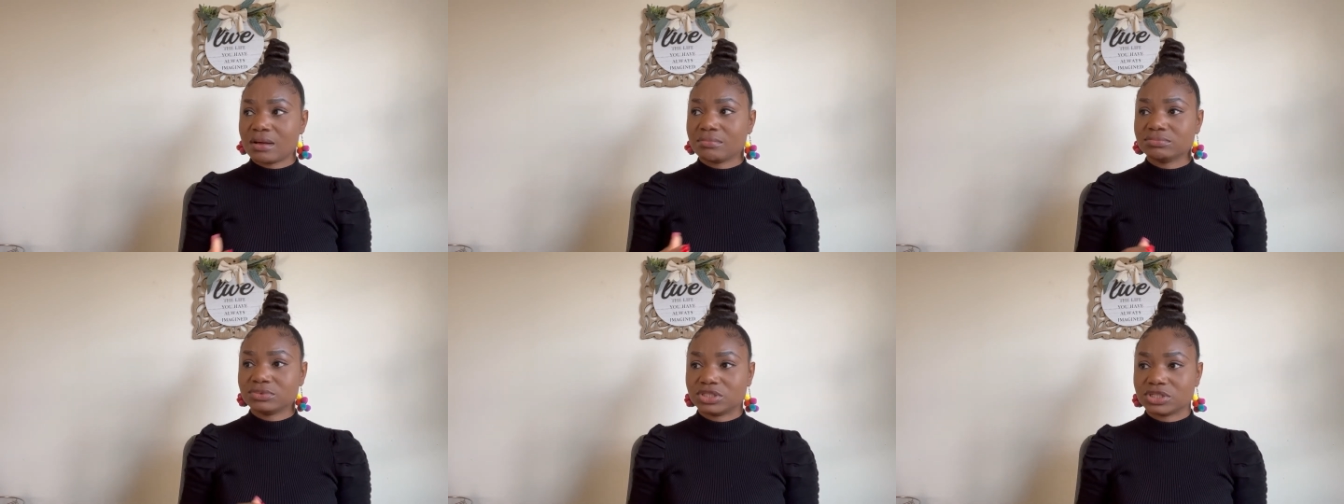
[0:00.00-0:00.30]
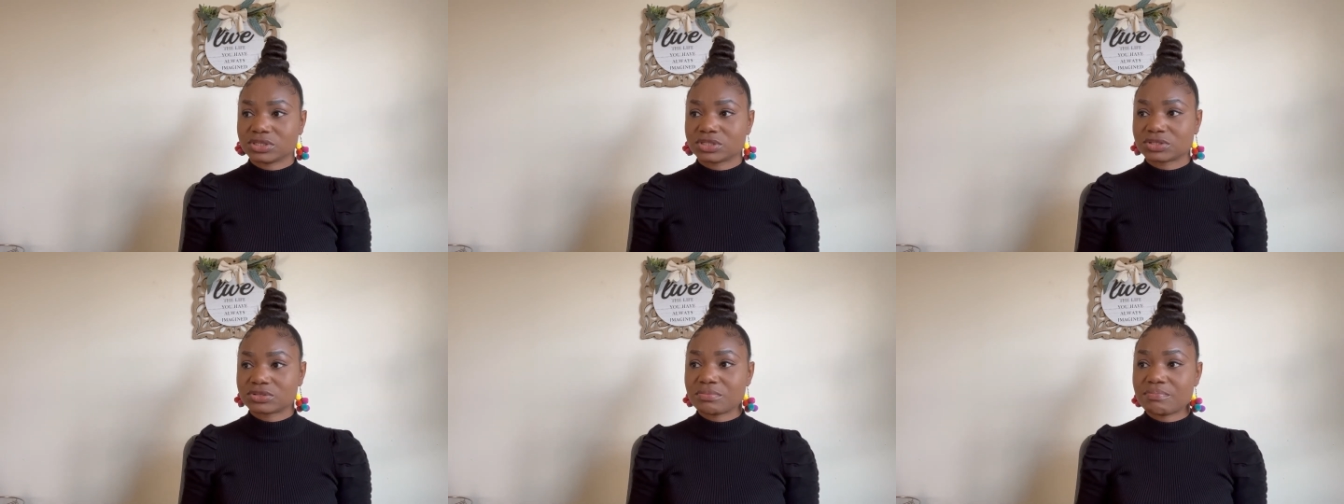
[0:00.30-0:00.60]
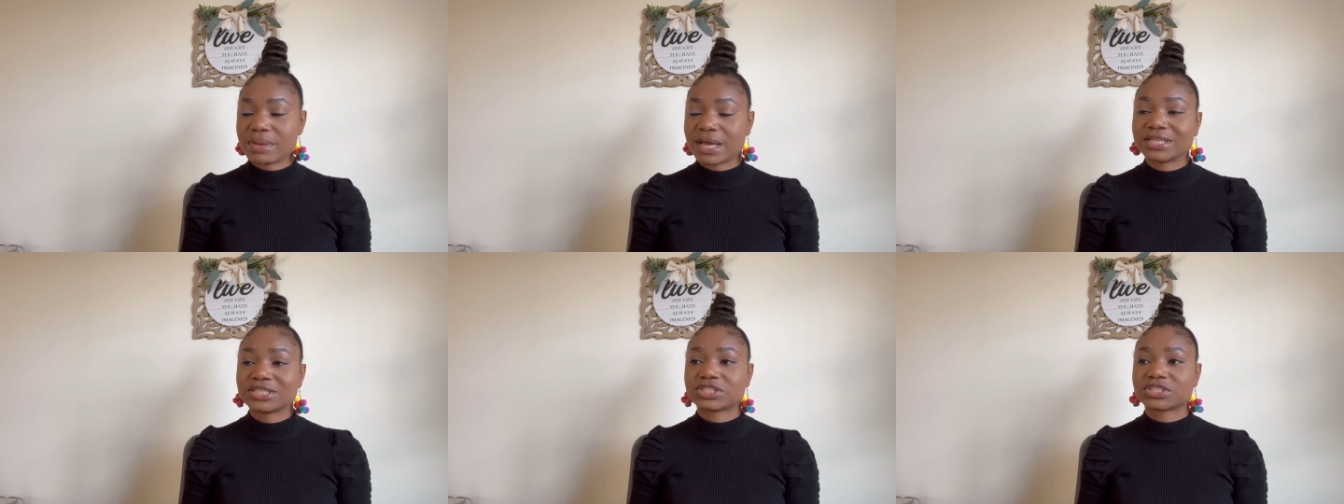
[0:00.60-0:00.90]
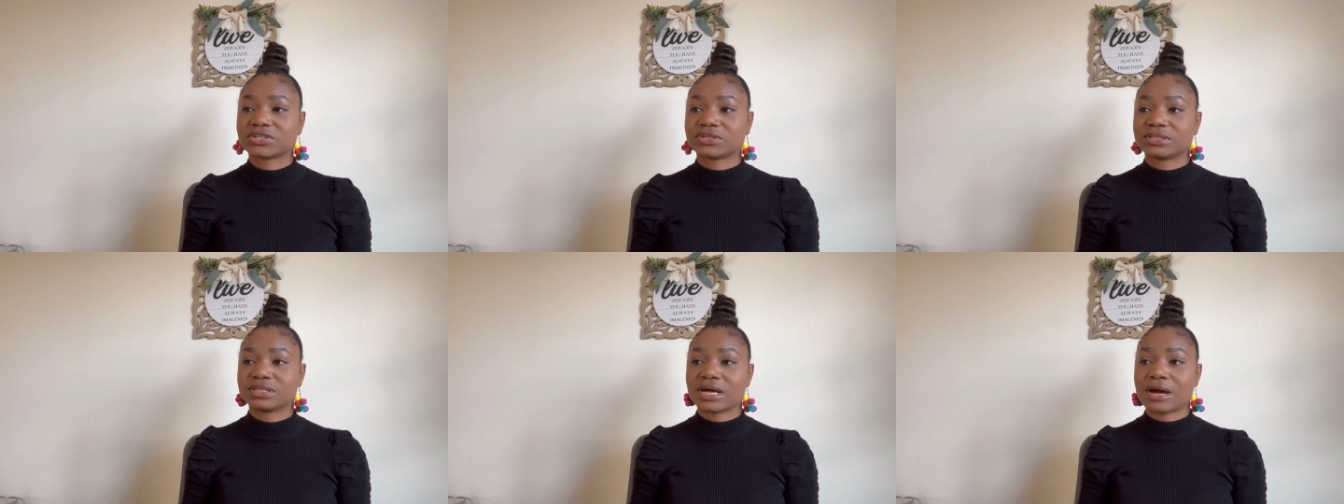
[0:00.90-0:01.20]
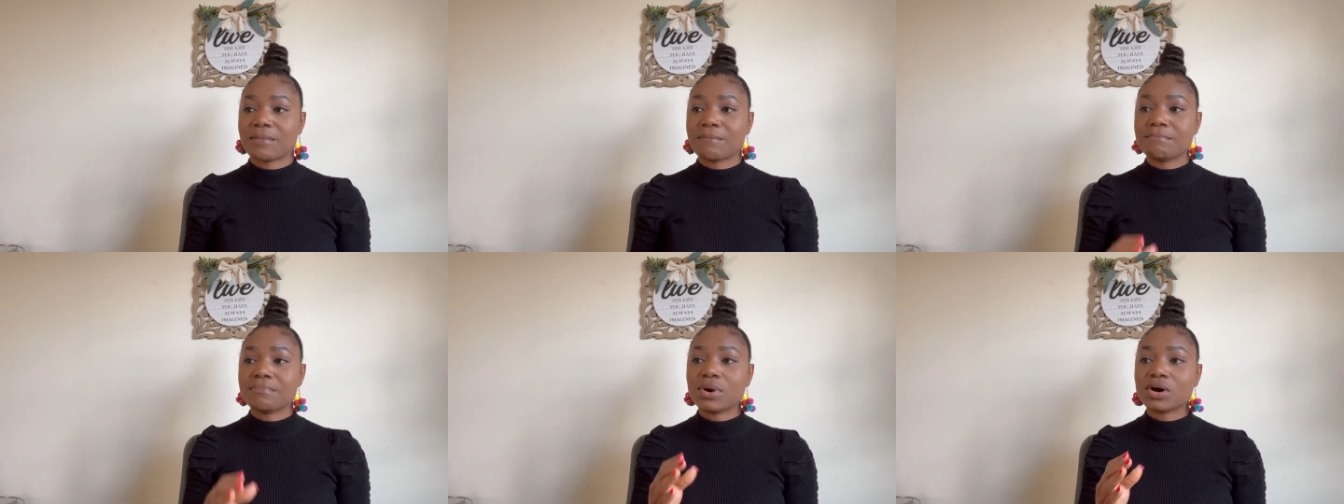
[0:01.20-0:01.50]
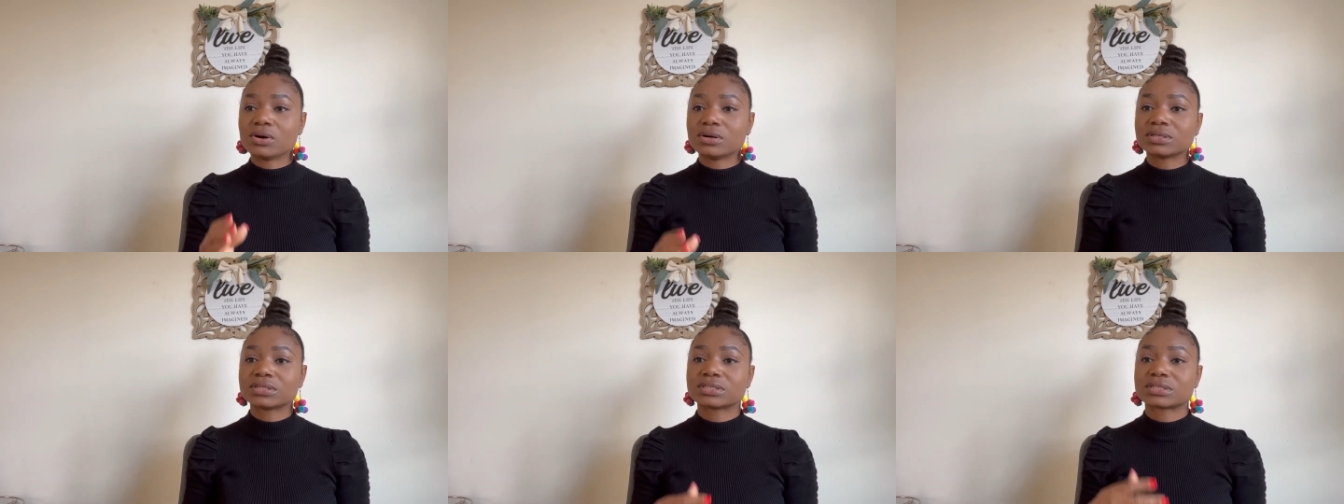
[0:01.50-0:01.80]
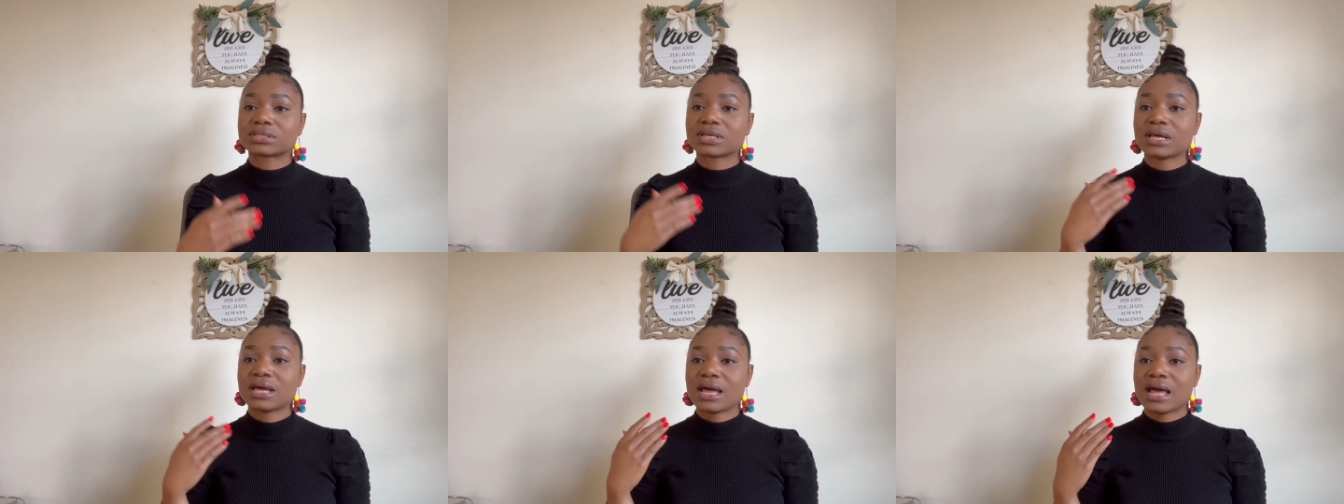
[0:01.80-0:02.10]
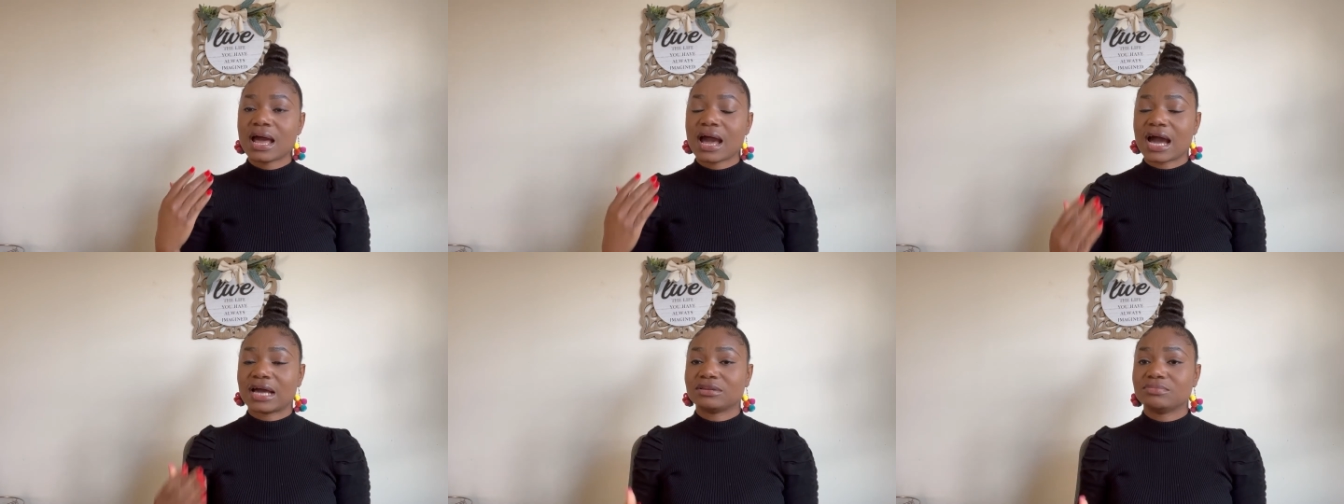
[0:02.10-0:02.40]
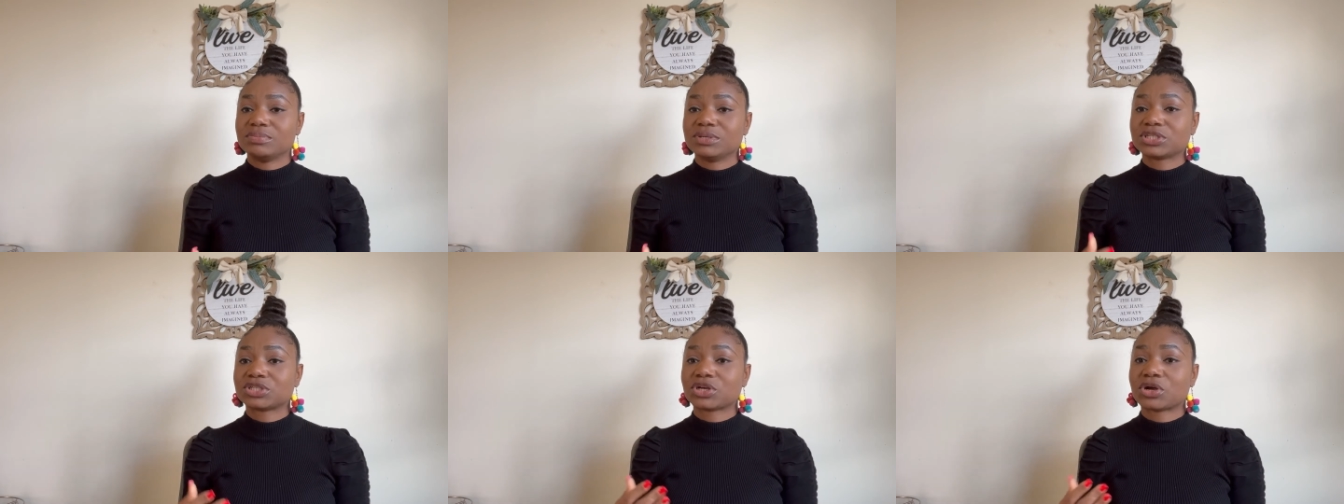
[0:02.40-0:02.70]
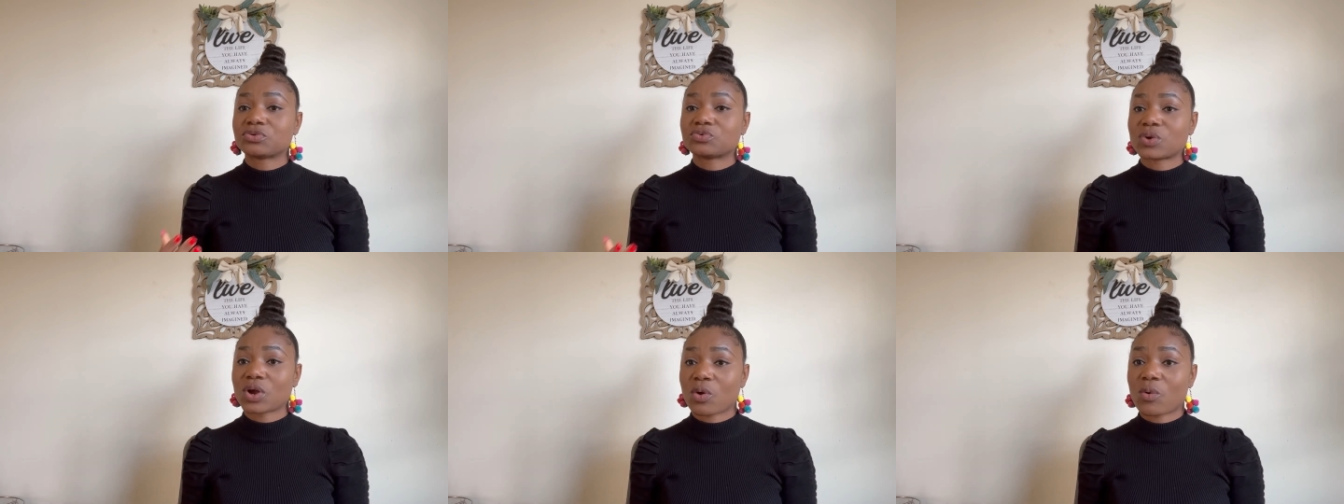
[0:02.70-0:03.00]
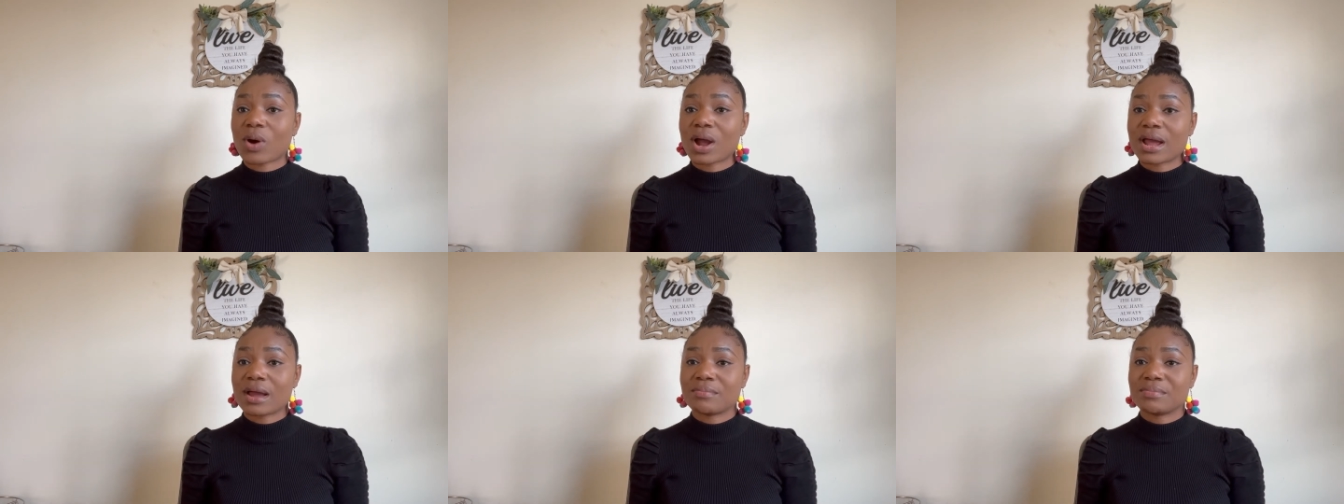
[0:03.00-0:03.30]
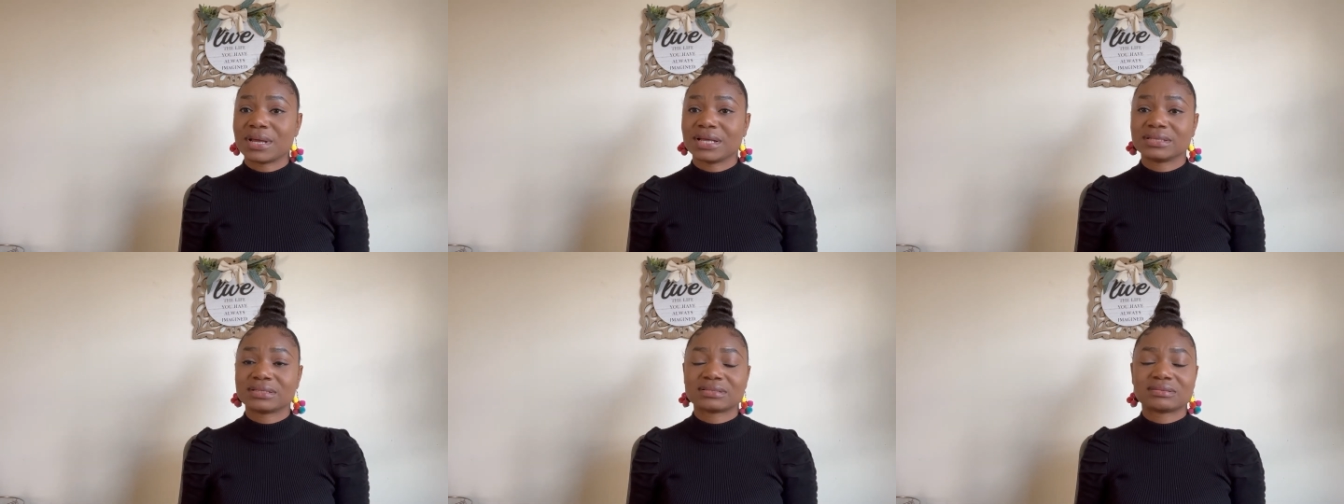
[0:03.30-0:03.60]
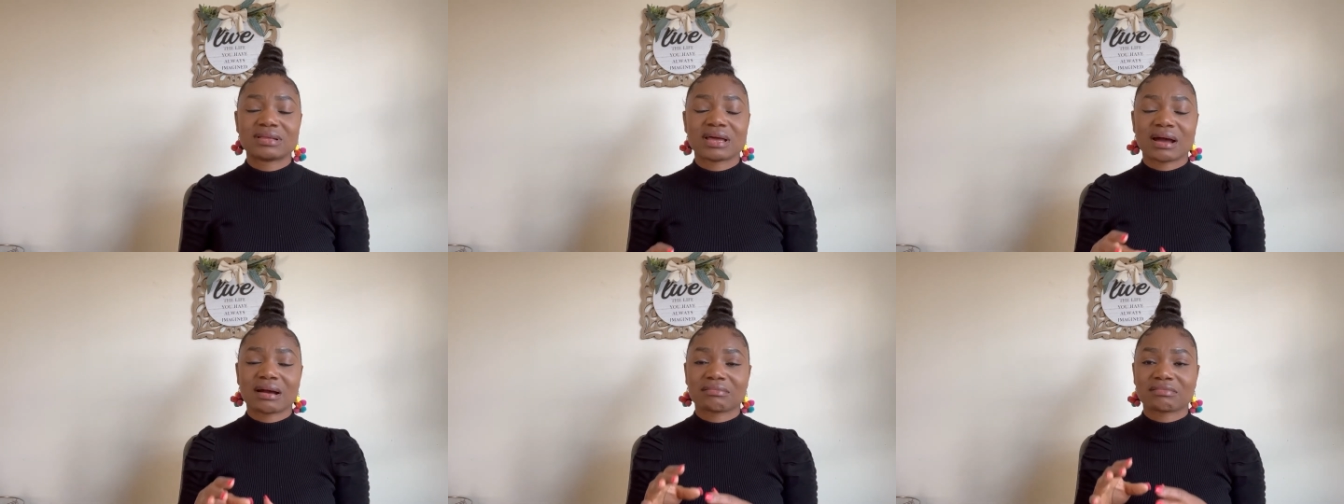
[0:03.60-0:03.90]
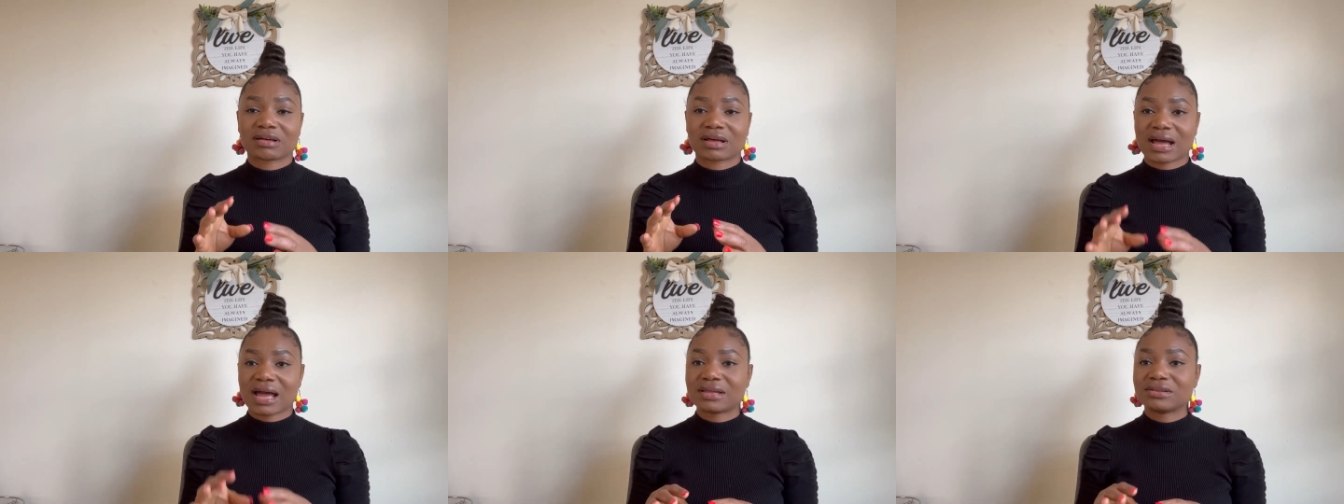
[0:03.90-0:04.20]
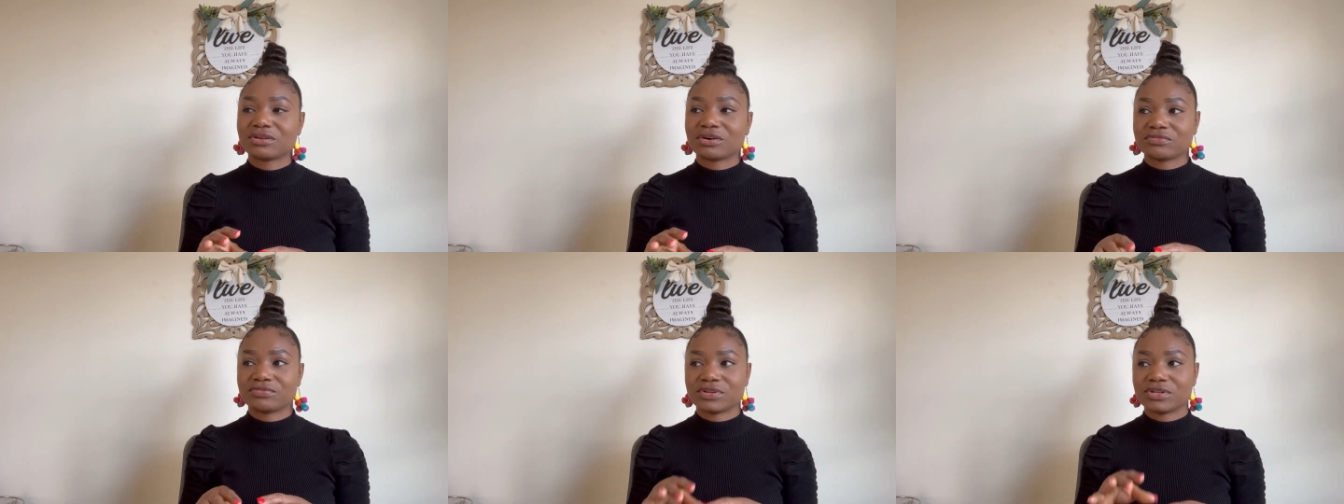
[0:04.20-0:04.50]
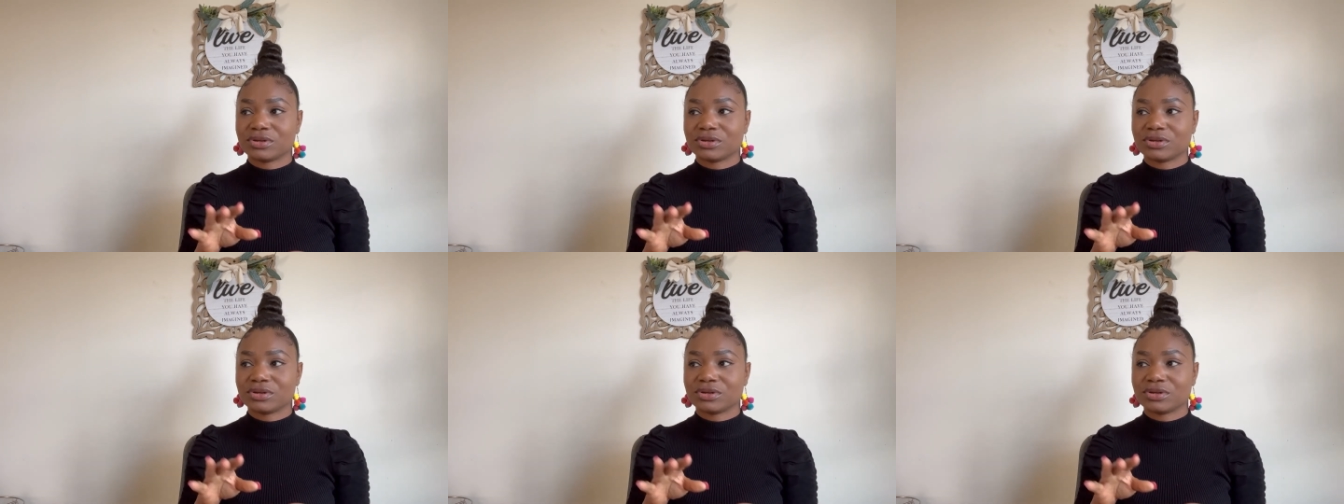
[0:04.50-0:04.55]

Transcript: just to mention that most admission requirements, they are kind of,